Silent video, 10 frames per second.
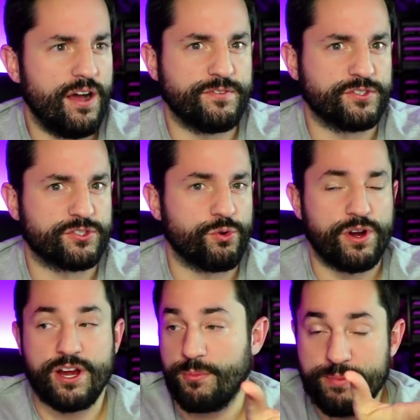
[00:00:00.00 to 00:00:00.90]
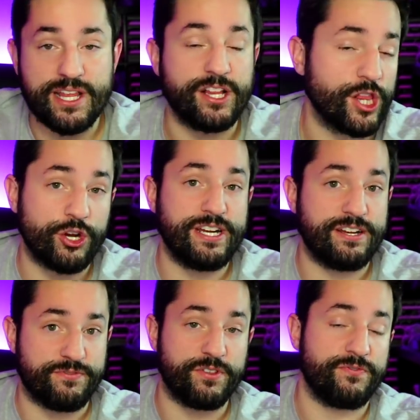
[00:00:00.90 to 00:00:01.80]
of the story. Or maybe they learn
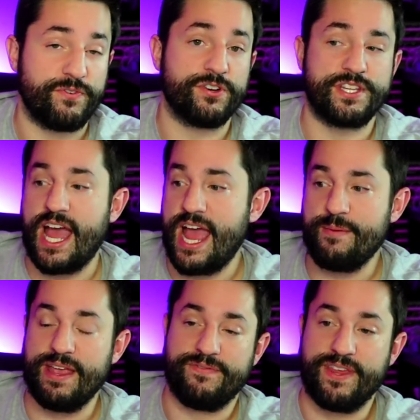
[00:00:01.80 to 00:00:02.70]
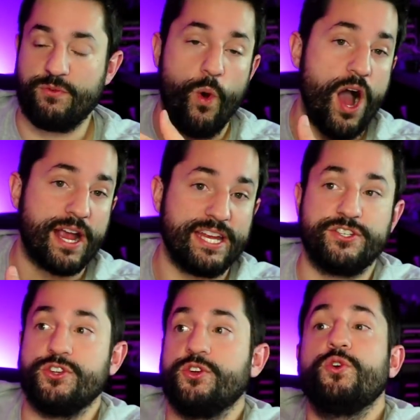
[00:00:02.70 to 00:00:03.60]
it for the first time if they walk
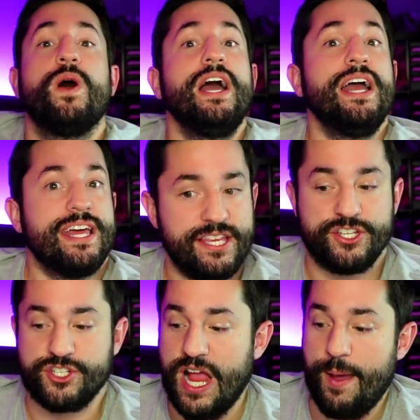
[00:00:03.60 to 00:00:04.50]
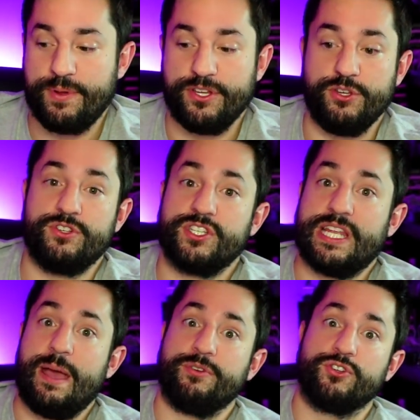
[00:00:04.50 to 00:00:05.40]
into this shop and you just
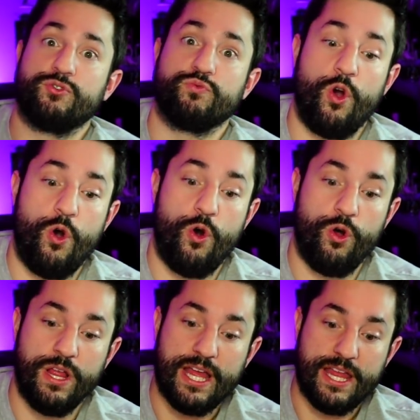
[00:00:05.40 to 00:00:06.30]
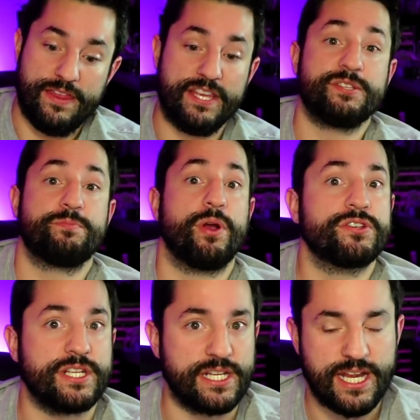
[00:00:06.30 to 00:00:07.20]
happen to roll this
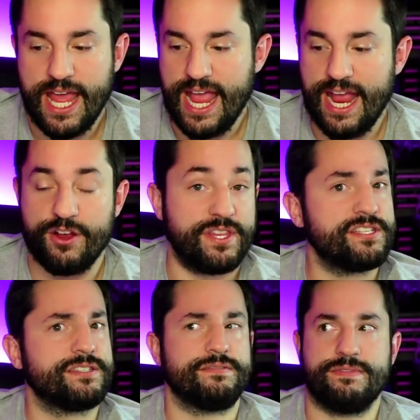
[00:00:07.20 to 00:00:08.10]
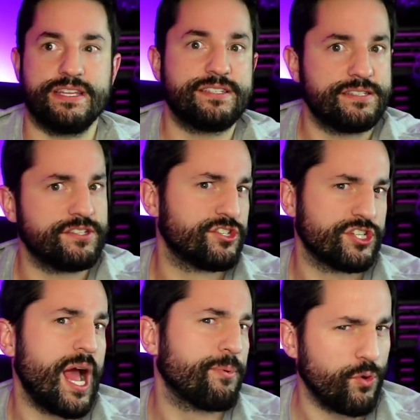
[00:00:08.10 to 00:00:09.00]
person or this this
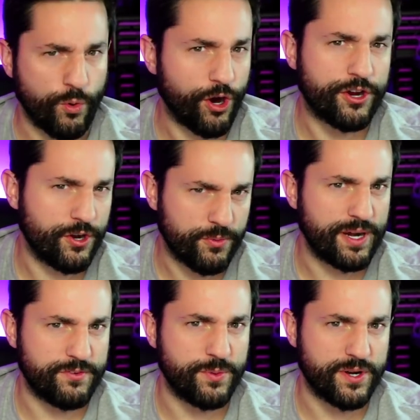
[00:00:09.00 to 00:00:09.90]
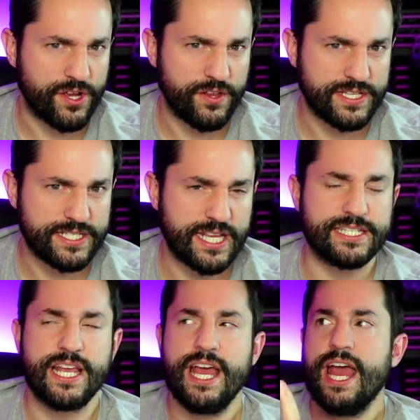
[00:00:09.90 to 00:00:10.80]
shop quirk or whatever you want to call these
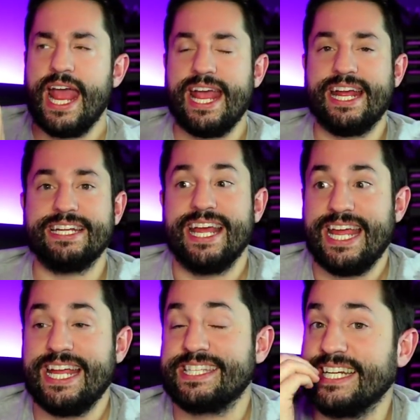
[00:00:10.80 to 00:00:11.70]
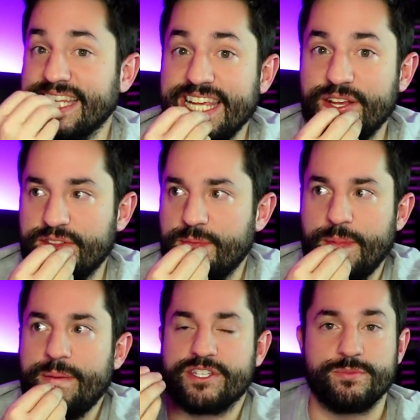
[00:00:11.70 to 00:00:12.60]
things. And it's an illegal,
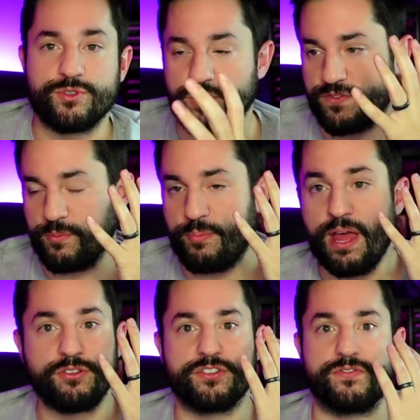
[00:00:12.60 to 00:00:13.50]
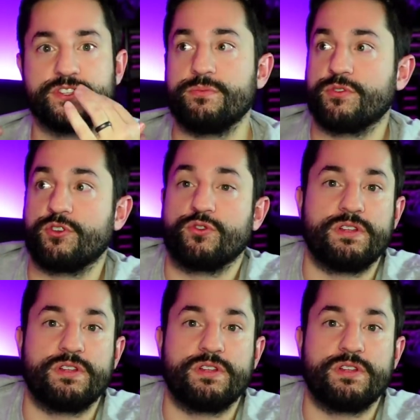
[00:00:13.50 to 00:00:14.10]
maybe some sort of the pelt of some